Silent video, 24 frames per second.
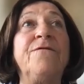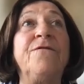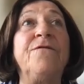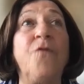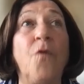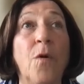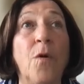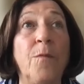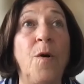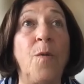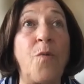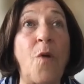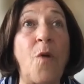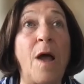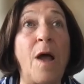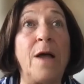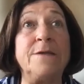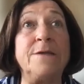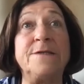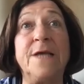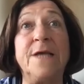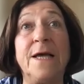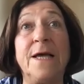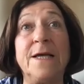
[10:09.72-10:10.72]
formal
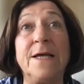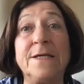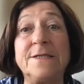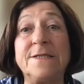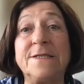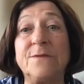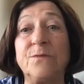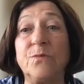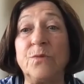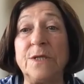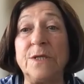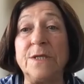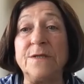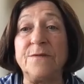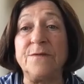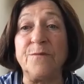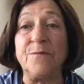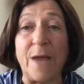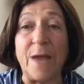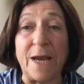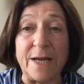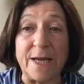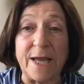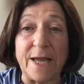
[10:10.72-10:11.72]
process with
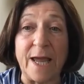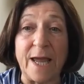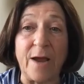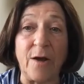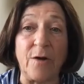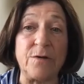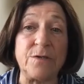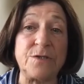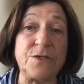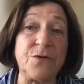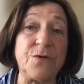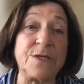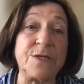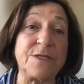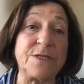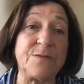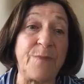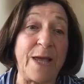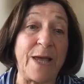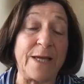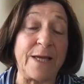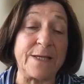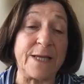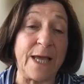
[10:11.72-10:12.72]
Medicare to
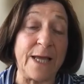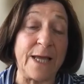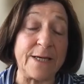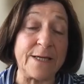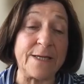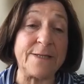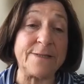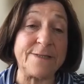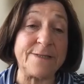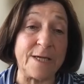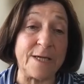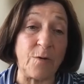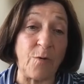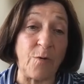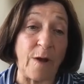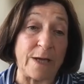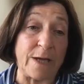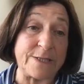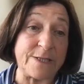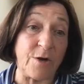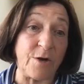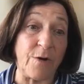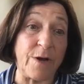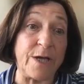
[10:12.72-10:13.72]
expand candidacy
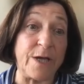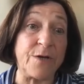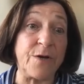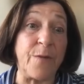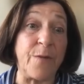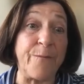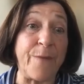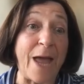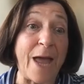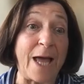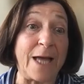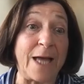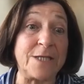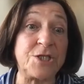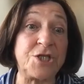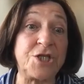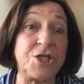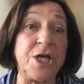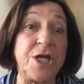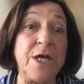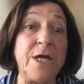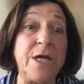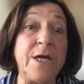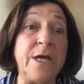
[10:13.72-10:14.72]
criteria to
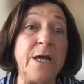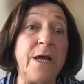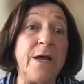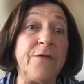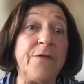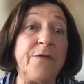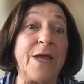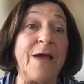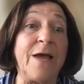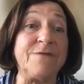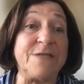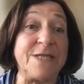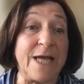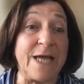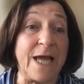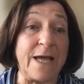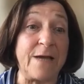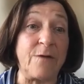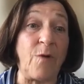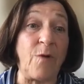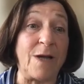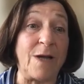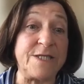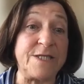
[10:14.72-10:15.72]
match the
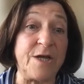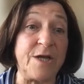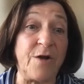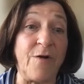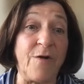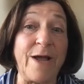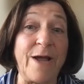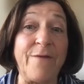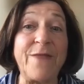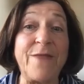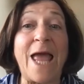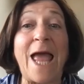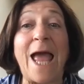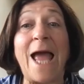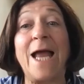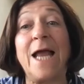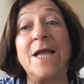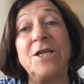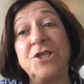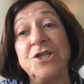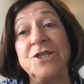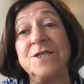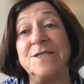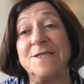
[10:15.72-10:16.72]
FDA criteria. I
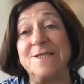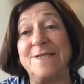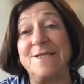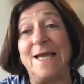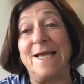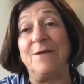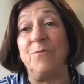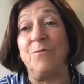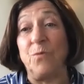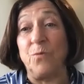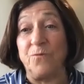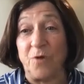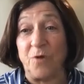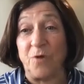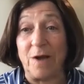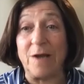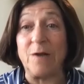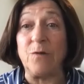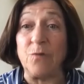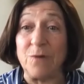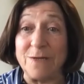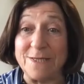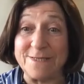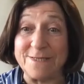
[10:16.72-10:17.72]
shouldn't say
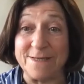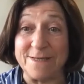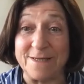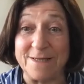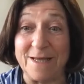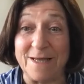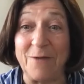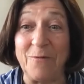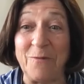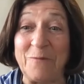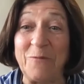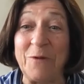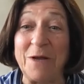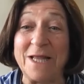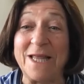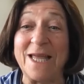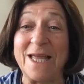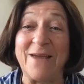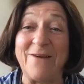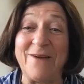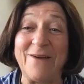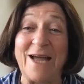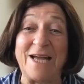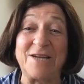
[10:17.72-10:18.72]
very recently.
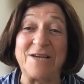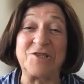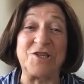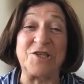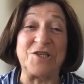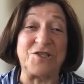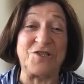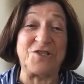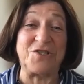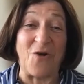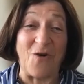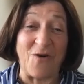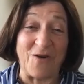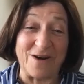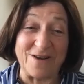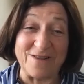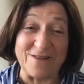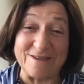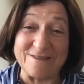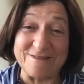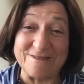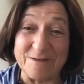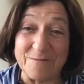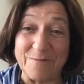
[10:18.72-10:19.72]
We actually started
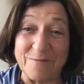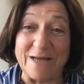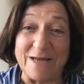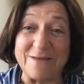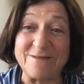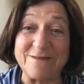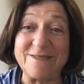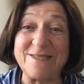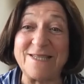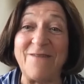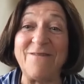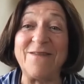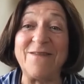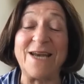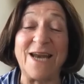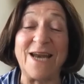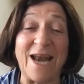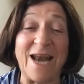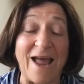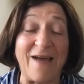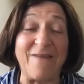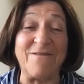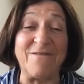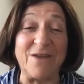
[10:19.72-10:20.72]
this about
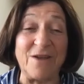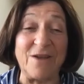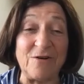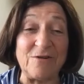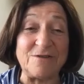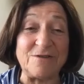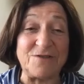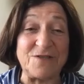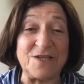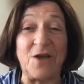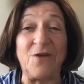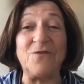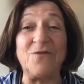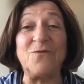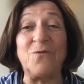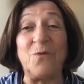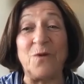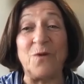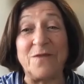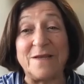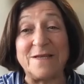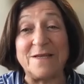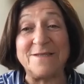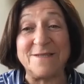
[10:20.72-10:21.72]
7.5 years ago
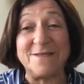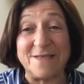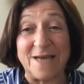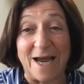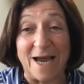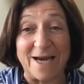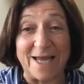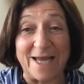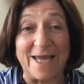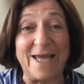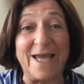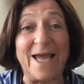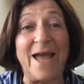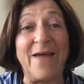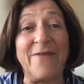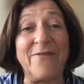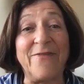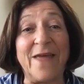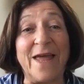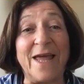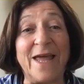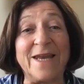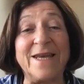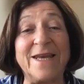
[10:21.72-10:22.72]
with this study.
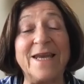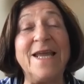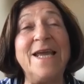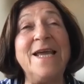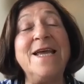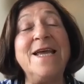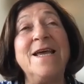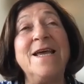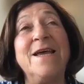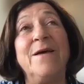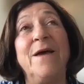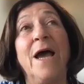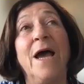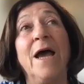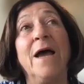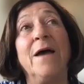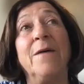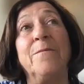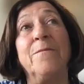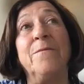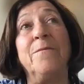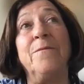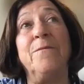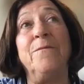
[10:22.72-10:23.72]
And then
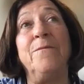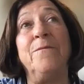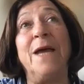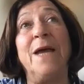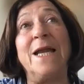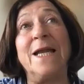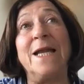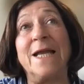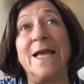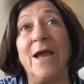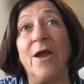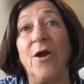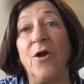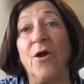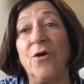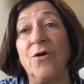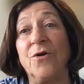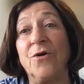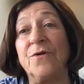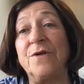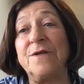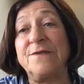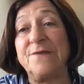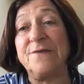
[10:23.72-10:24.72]

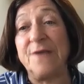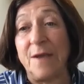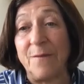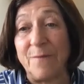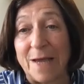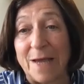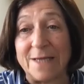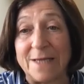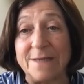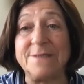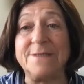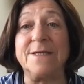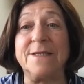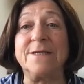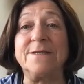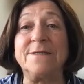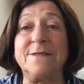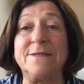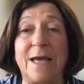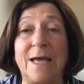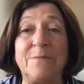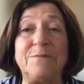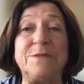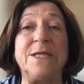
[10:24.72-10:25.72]
Medicare, CMS
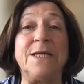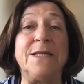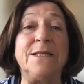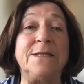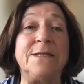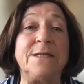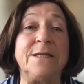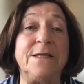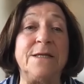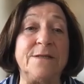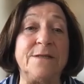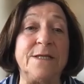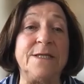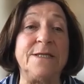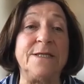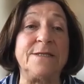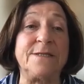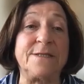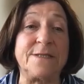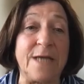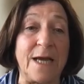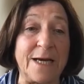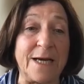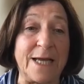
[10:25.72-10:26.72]
accepted the
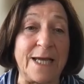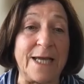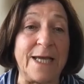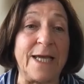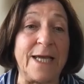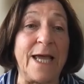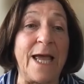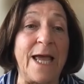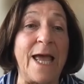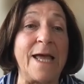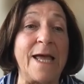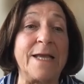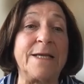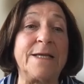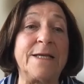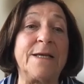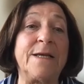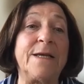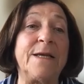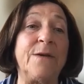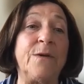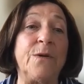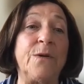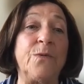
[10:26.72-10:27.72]
study
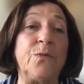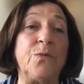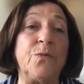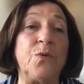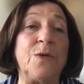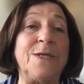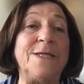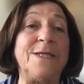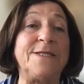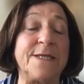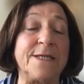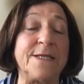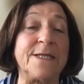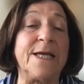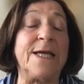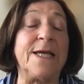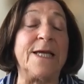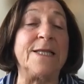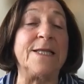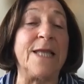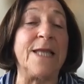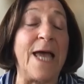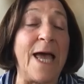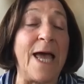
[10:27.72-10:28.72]
and
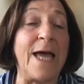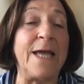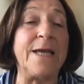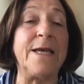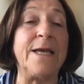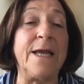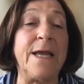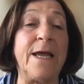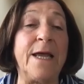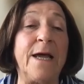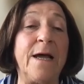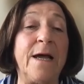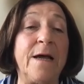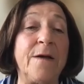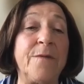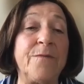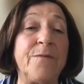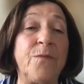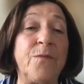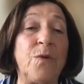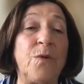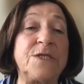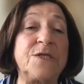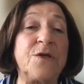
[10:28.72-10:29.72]
recently let
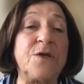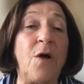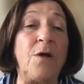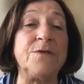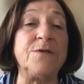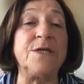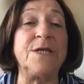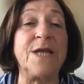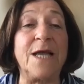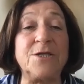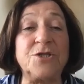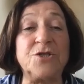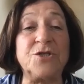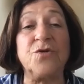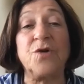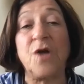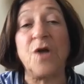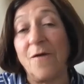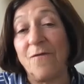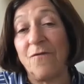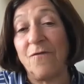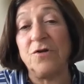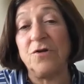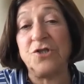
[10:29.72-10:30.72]
what's called a national
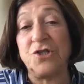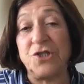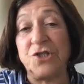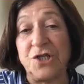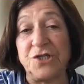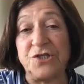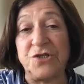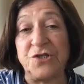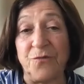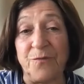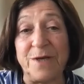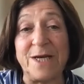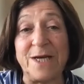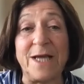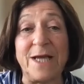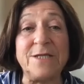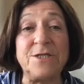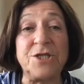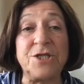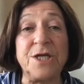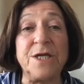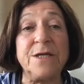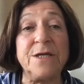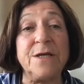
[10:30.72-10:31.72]
coverage
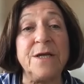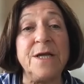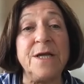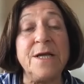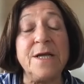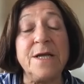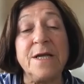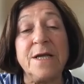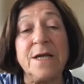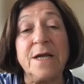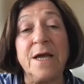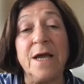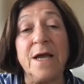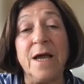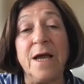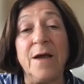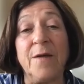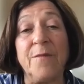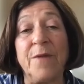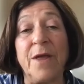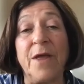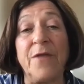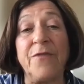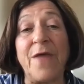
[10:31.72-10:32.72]
determination.
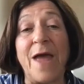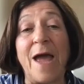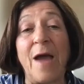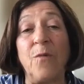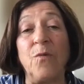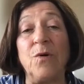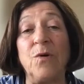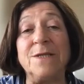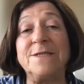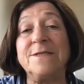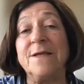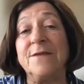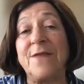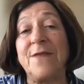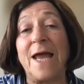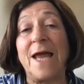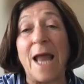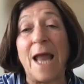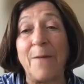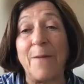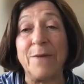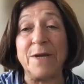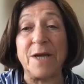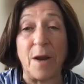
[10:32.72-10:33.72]
And that
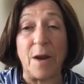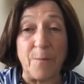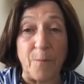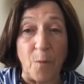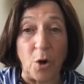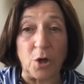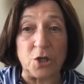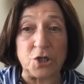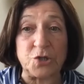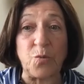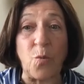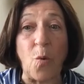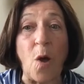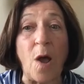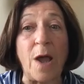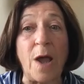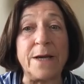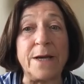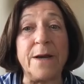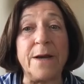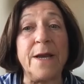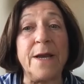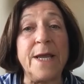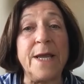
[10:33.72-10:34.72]
happened on March 1.